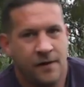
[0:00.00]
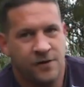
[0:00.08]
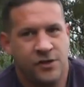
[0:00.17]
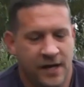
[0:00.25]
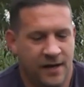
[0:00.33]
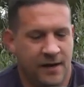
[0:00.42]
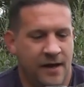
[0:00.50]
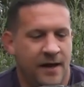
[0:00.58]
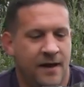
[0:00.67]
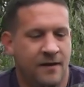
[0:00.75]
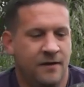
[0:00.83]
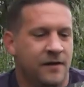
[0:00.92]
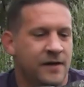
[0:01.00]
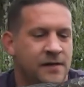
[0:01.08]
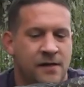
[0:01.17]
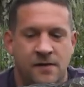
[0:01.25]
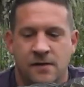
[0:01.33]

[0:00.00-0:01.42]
Check that out, guys.